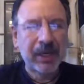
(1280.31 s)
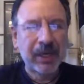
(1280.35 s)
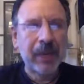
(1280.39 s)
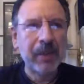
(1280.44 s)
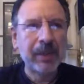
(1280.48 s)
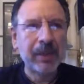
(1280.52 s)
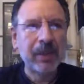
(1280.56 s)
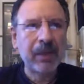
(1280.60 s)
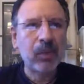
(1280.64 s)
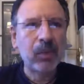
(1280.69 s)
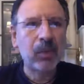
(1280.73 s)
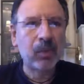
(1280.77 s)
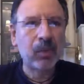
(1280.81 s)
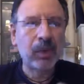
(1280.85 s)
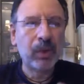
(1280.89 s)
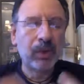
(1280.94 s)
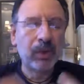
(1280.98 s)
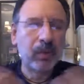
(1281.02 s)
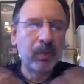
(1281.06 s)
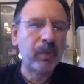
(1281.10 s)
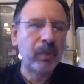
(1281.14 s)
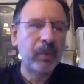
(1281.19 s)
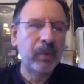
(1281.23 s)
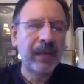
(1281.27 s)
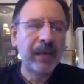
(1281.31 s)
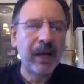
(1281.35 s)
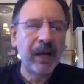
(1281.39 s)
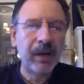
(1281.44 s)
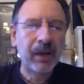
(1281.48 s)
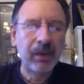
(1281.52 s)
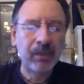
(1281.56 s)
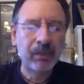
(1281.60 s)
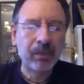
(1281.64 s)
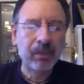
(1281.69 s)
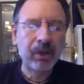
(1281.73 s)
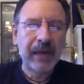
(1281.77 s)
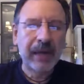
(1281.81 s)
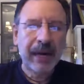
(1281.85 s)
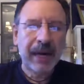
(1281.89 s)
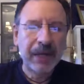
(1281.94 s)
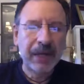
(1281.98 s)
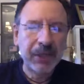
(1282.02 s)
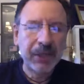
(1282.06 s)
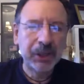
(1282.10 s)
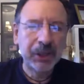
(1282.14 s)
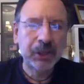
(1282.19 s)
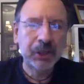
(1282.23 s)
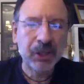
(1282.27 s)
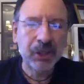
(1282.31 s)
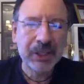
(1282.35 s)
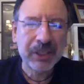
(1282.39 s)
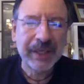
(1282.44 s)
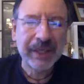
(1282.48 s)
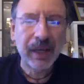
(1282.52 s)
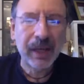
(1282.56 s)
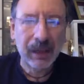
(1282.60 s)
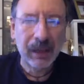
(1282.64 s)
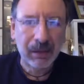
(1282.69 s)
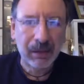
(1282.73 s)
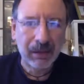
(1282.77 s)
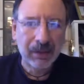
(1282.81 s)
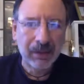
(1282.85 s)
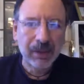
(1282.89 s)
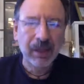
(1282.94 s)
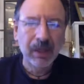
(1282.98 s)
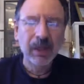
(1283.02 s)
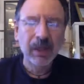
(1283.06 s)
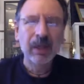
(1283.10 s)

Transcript: how we deal with what we call in the book our digital selves.